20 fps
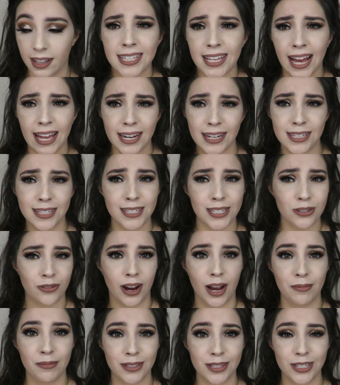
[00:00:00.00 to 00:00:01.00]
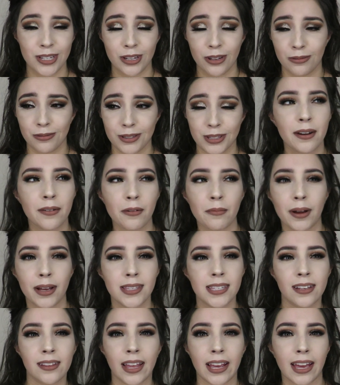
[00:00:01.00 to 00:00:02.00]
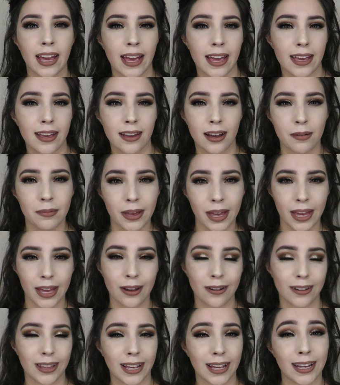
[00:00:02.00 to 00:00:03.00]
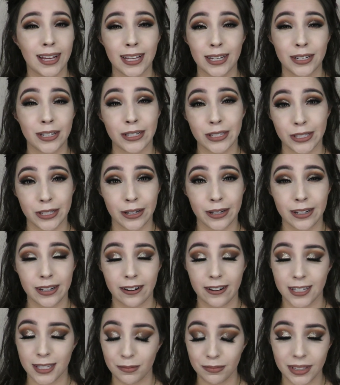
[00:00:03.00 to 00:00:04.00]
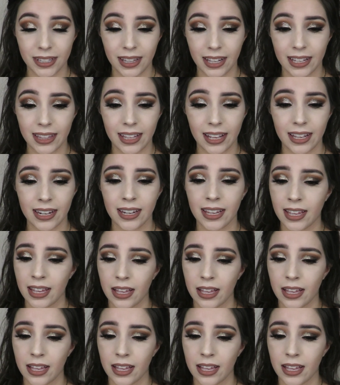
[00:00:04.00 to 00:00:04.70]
Kind of describe it to you. It kind of reminds you of like a cupcake or like a dessert or something like that.